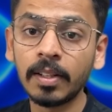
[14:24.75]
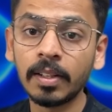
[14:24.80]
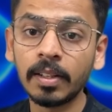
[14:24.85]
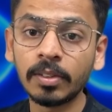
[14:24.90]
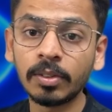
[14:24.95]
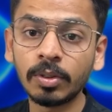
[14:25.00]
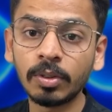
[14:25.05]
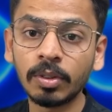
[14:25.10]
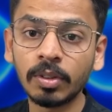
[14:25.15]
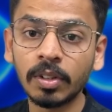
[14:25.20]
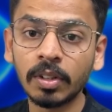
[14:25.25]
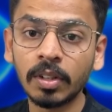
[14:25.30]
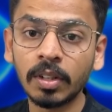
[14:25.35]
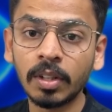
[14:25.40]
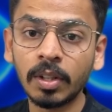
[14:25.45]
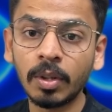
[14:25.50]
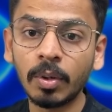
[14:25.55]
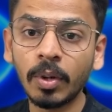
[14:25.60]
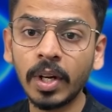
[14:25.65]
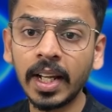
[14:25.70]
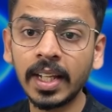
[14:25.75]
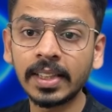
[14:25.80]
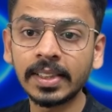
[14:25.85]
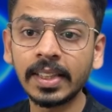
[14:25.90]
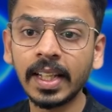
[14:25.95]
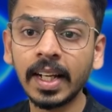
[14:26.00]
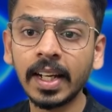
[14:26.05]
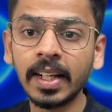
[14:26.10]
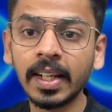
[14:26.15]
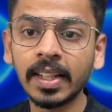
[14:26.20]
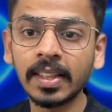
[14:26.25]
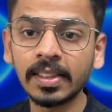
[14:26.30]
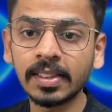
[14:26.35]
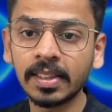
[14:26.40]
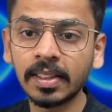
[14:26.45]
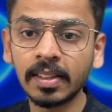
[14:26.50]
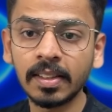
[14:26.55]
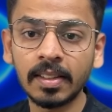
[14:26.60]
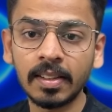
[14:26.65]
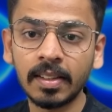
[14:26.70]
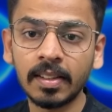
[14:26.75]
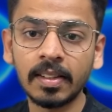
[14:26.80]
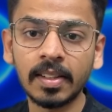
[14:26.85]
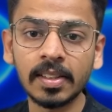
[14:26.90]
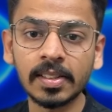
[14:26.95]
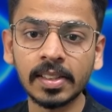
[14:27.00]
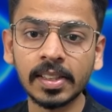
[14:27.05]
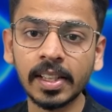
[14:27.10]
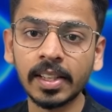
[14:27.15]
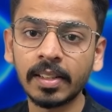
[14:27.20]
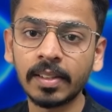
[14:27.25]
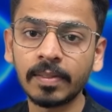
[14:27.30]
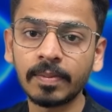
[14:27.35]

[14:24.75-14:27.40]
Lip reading: So today's date is this date.